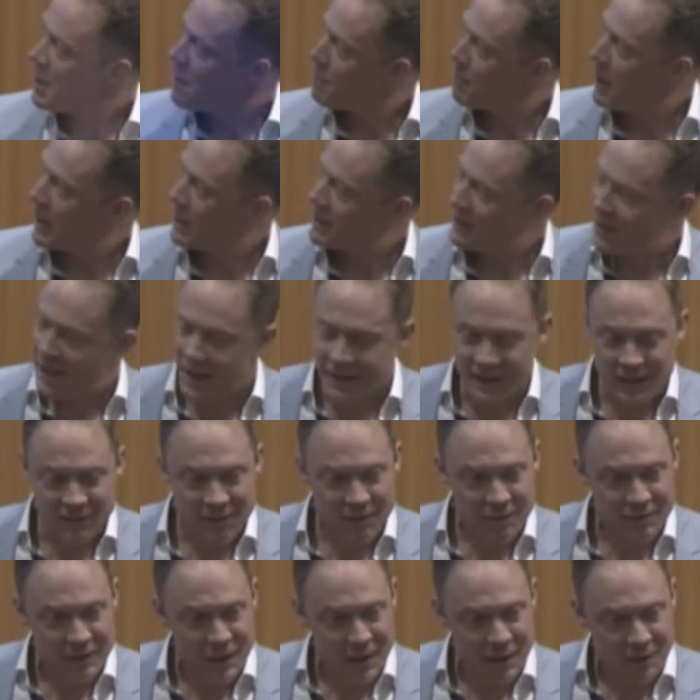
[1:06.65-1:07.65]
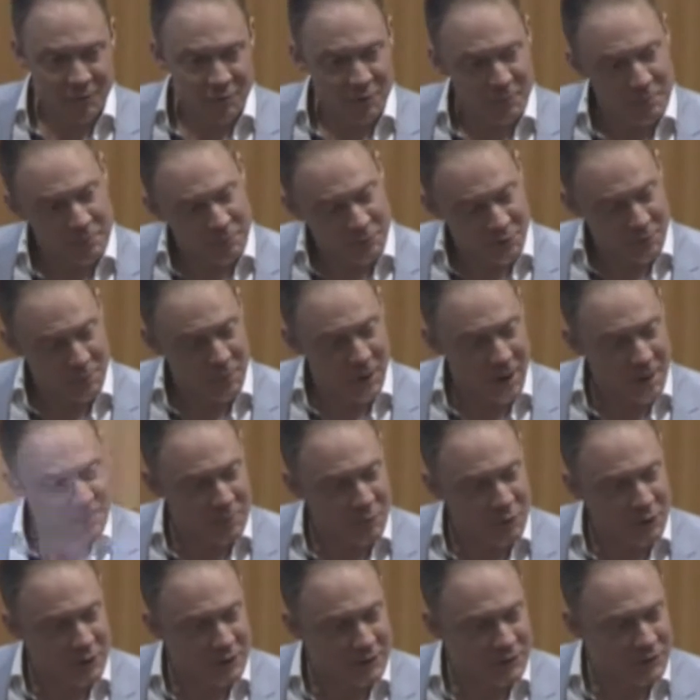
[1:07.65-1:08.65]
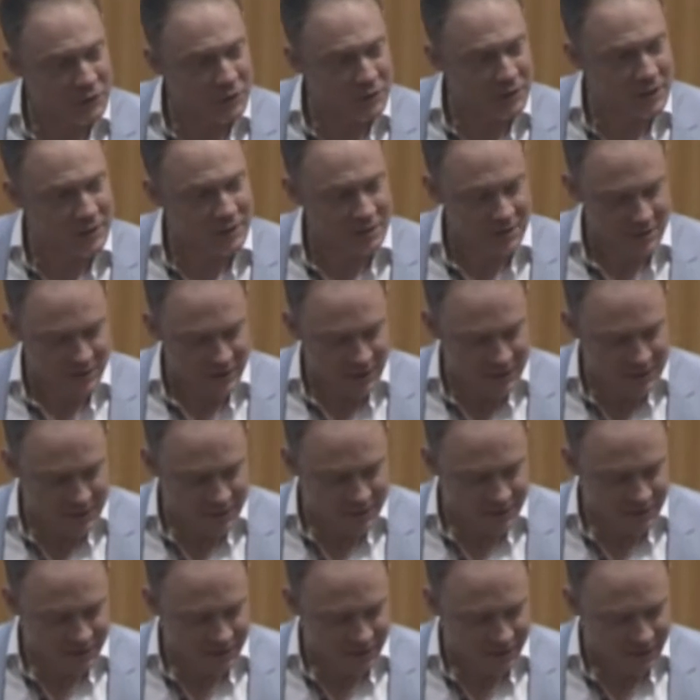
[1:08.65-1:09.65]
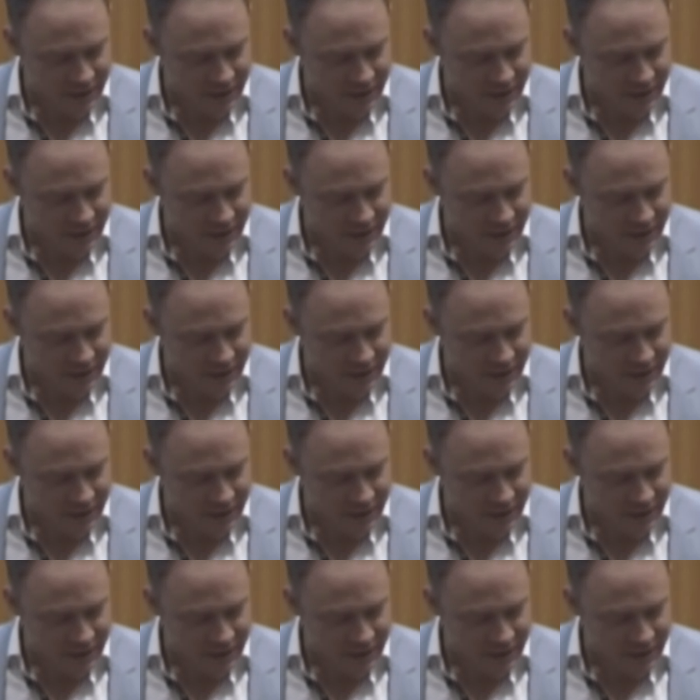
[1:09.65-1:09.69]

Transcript: But another thing from my point of view that's